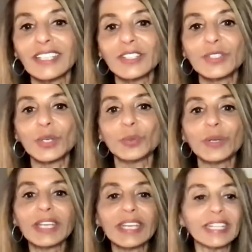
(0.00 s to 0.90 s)
So we
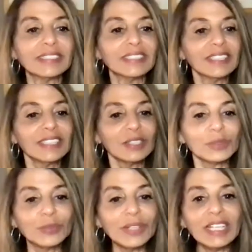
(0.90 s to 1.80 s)
can
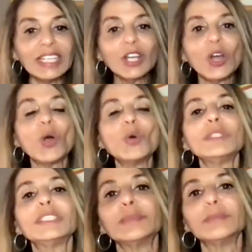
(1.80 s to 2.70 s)
really
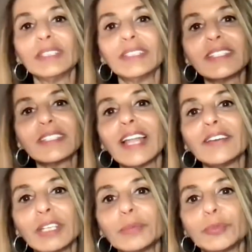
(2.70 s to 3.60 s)
hold them in this
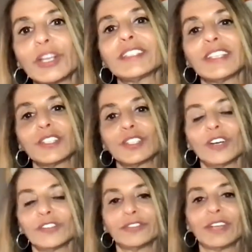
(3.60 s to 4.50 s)
loving presence
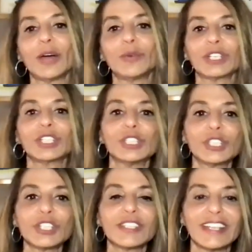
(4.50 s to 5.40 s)
of our
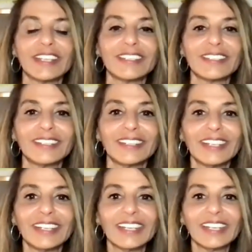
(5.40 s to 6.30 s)
consciousness.
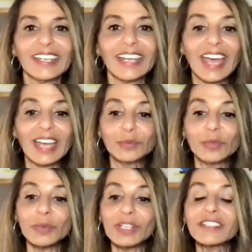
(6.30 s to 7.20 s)
And we
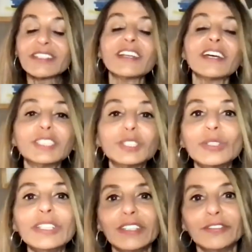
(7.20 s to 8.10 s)
will start to
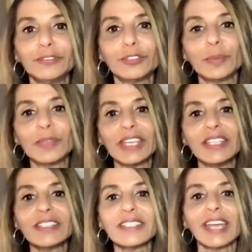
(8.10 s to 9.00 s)
live from the
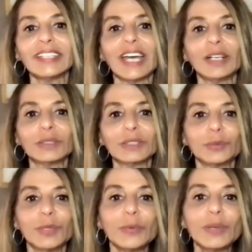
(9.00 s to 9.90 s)
inside out.
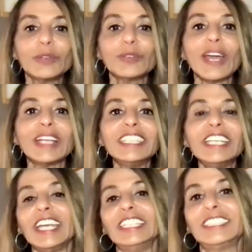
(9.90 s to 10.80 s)
We will
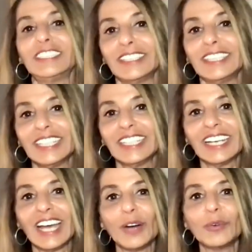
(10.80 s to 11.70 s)
radiate
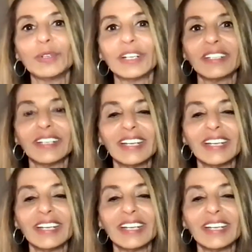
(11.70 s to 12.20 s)
our